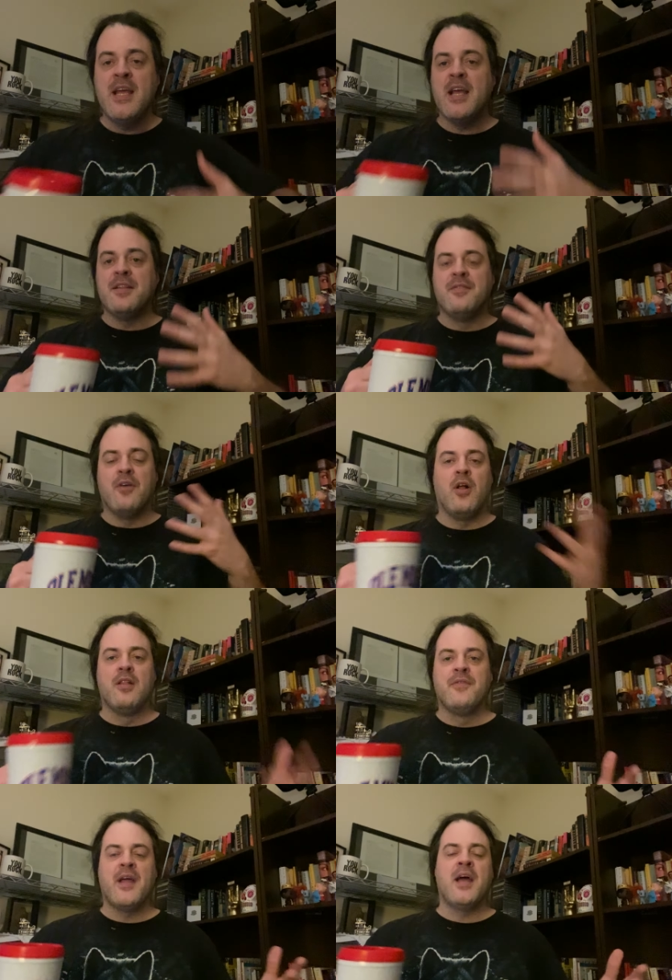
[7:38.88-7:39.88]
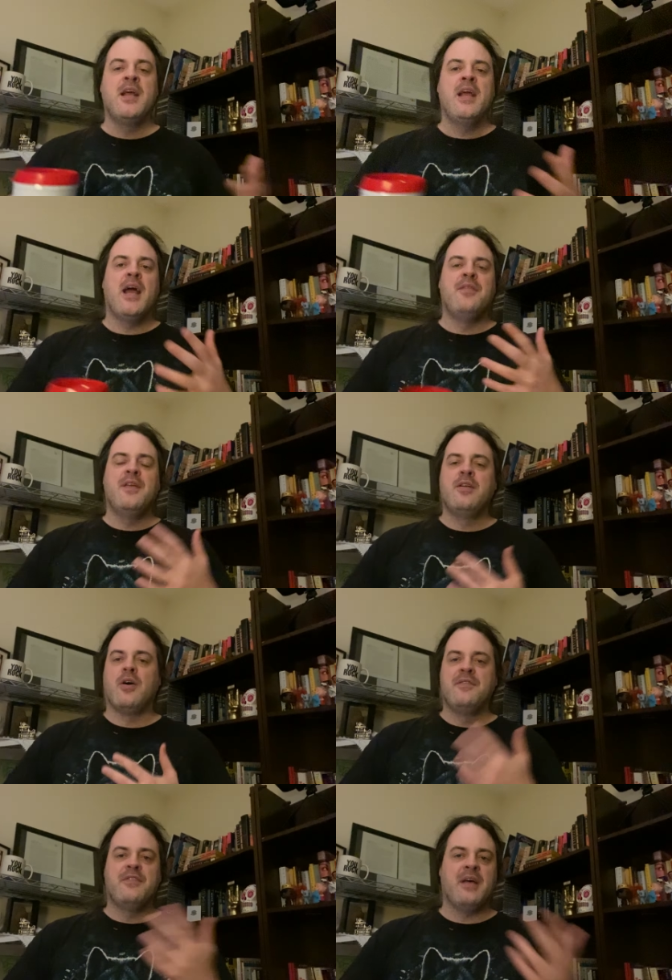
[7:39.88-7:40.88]
It, all of that. And then
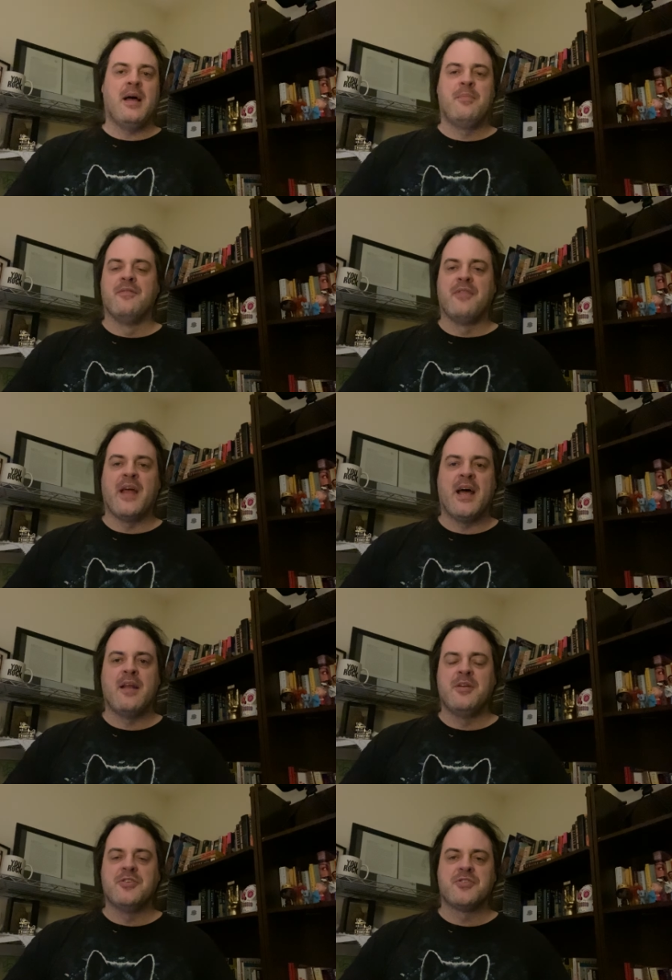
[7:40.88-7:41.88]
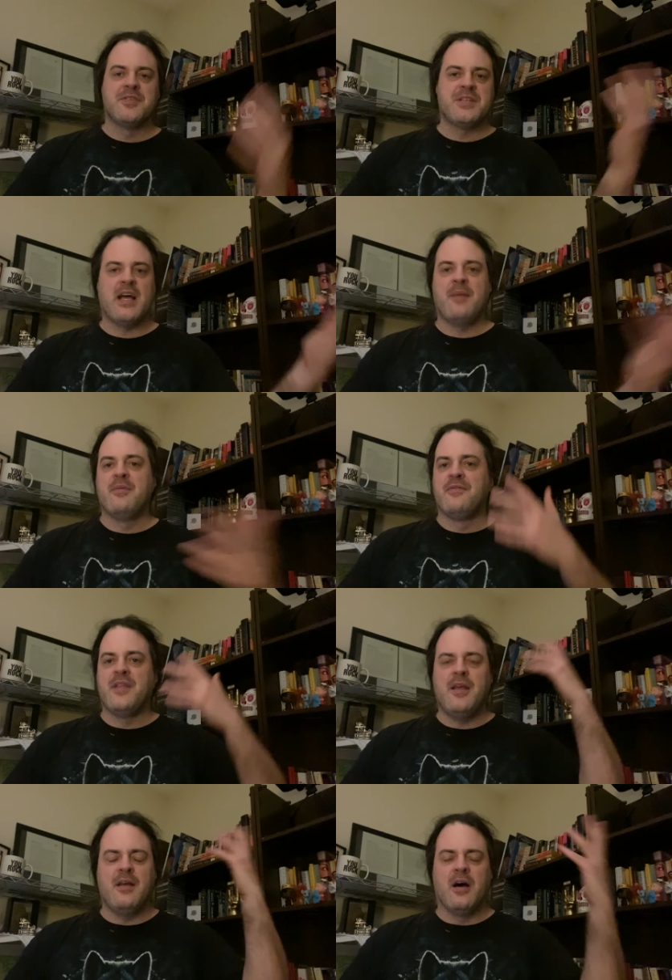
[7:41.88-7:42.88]
on top of that, I mean, just on top of
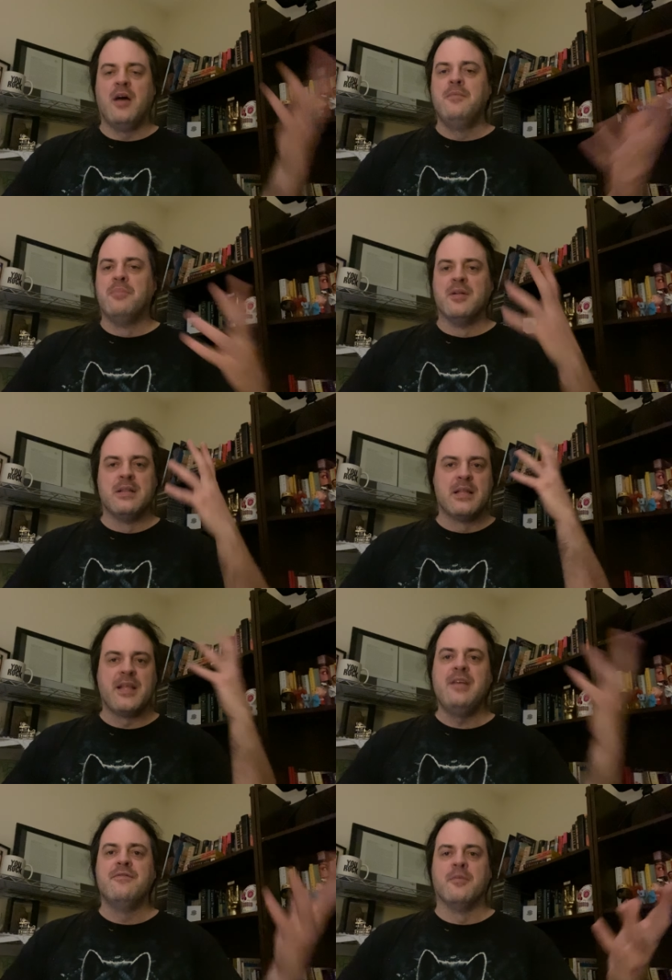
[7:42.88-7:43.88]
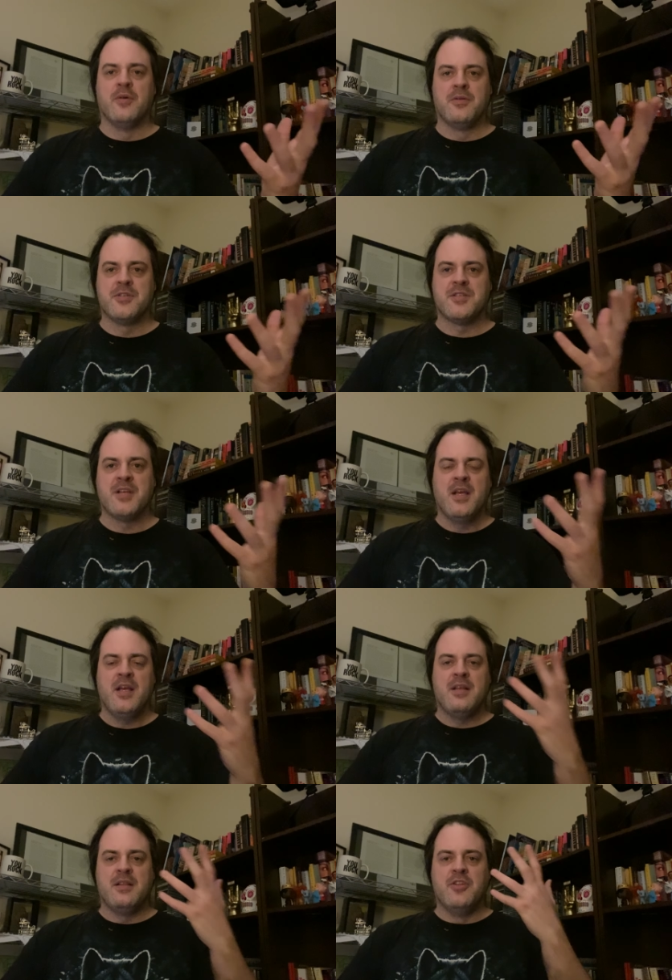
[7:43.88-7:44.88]
the unbelievable, just
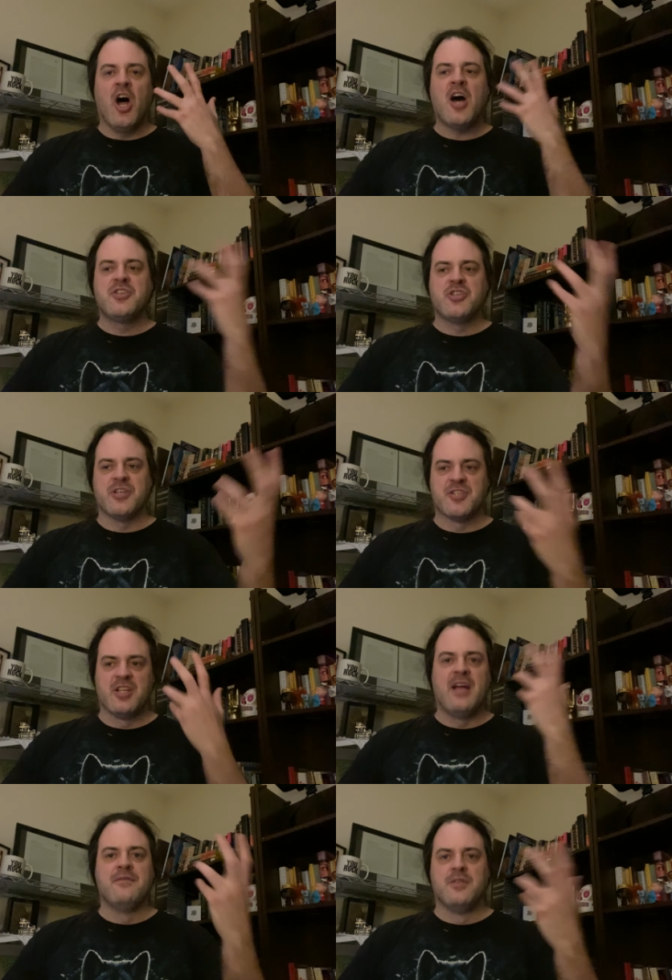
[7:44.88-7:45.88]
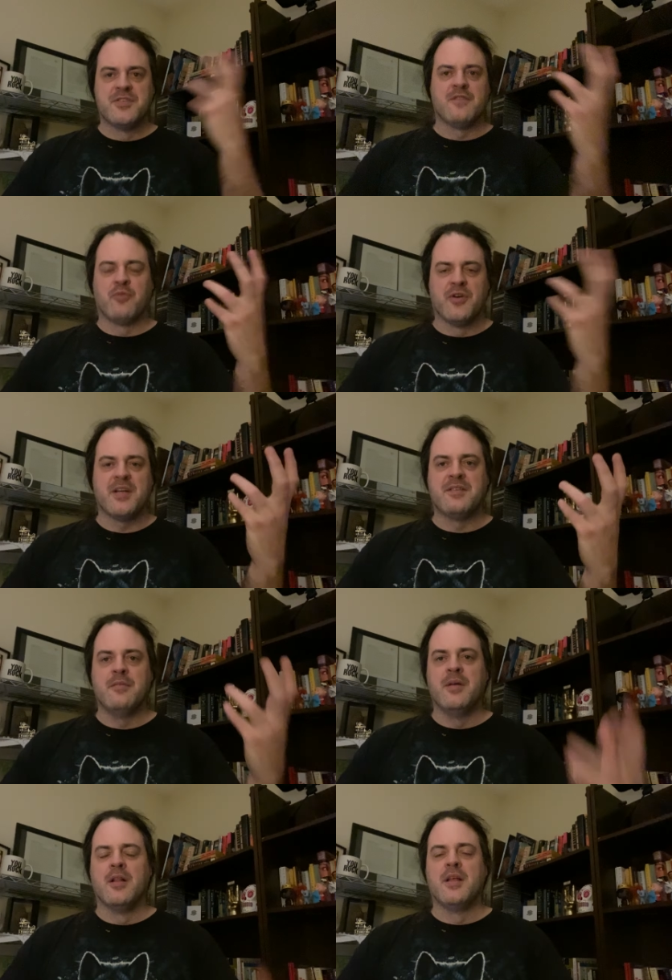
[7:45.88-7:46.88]
noxious levels of
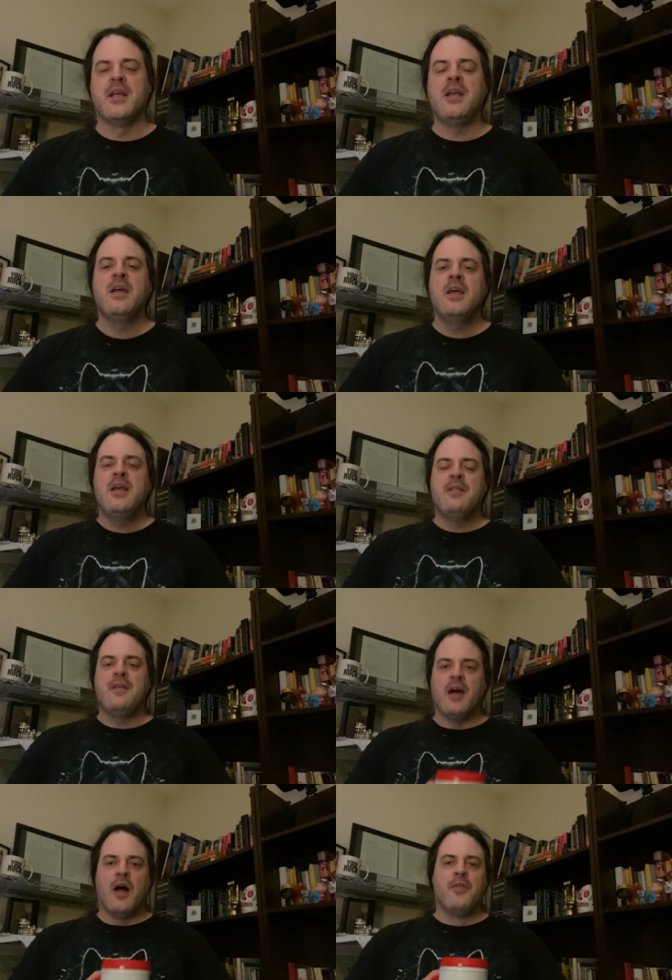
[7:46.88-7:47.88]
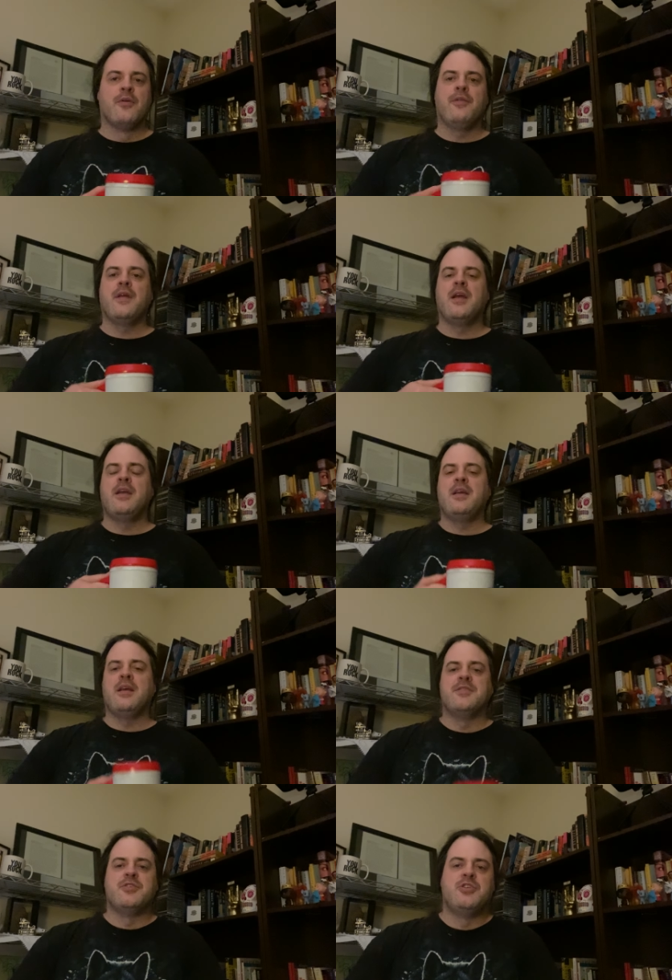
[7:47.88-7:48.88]
predictability, the other thing
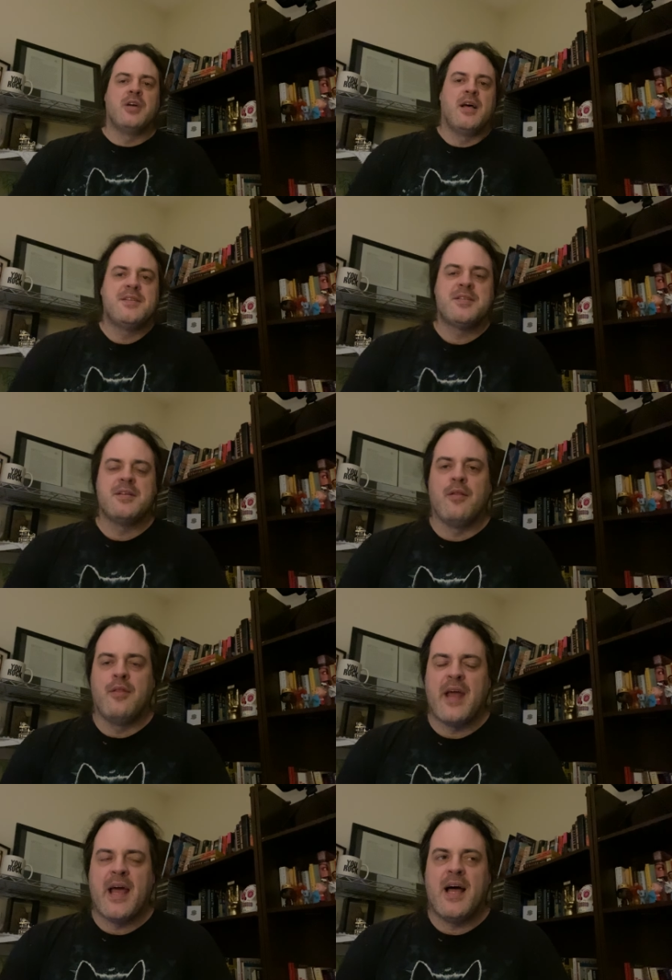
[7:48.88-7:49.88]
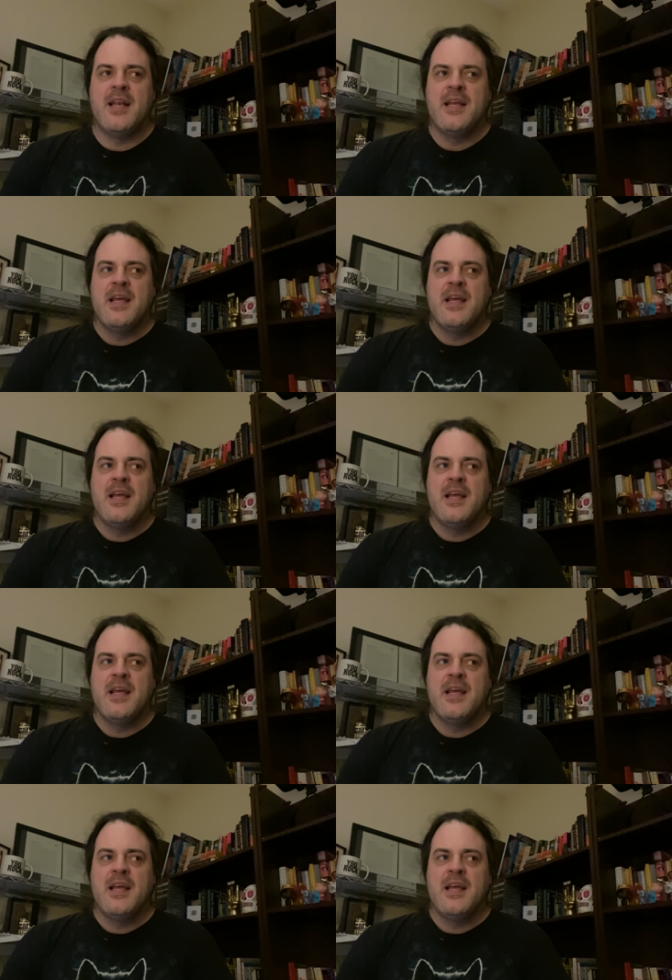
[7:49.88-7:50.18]
is just that